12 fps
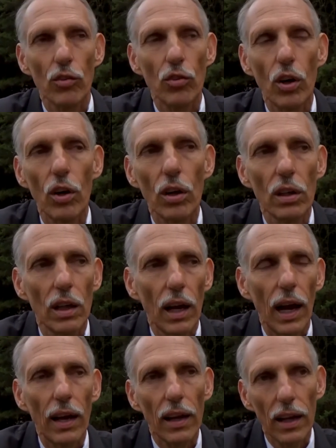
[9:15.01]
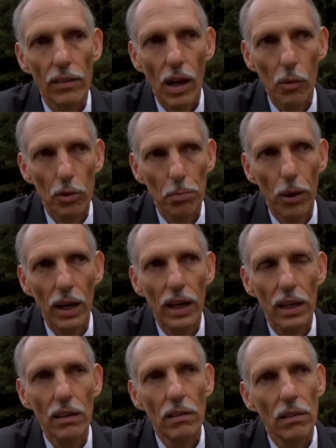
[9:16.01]
So as I was
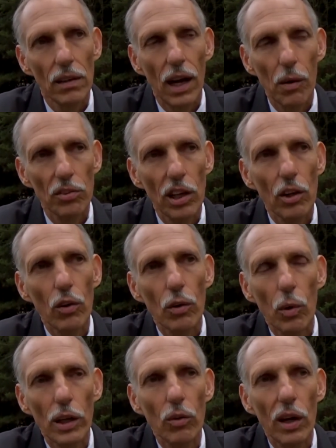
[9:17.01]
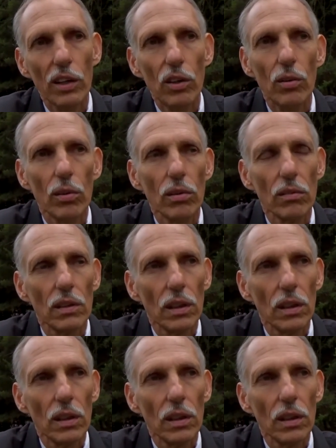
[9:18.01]
praying, I was saying, Lord, what do I do?